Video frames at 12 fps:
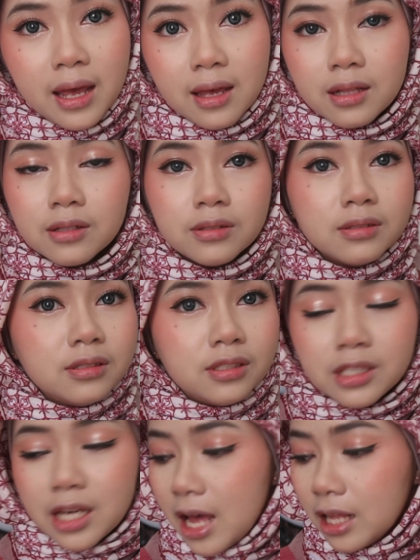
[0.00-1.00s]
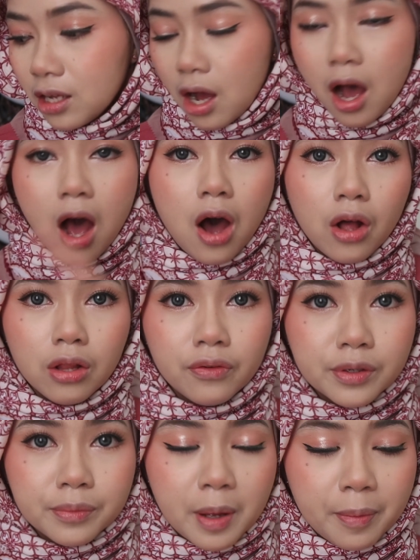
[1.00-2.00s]
it got all
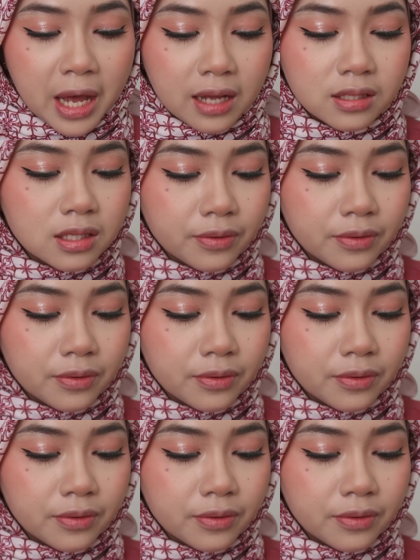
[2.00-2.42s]
over my pants.